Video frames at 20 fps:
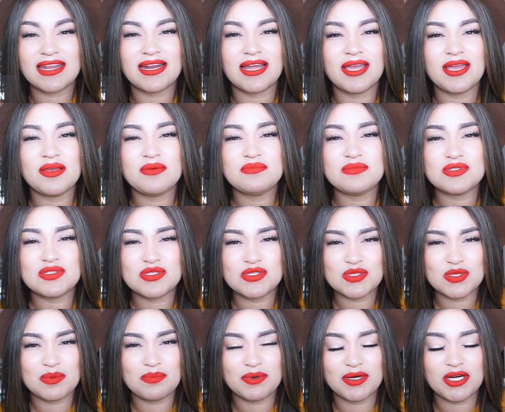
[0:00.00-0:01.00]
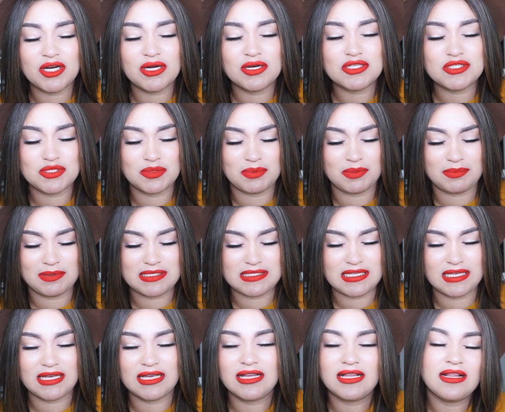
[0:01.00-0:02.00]
and I am super, super
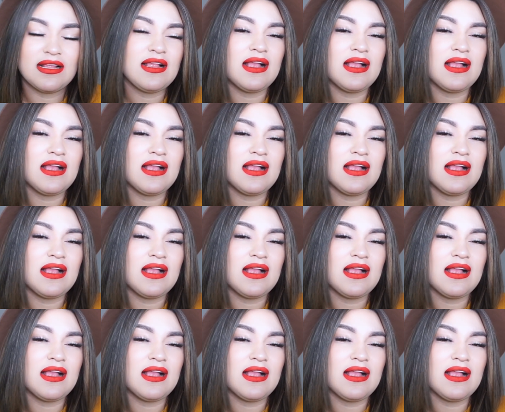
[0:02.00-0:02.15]
busy.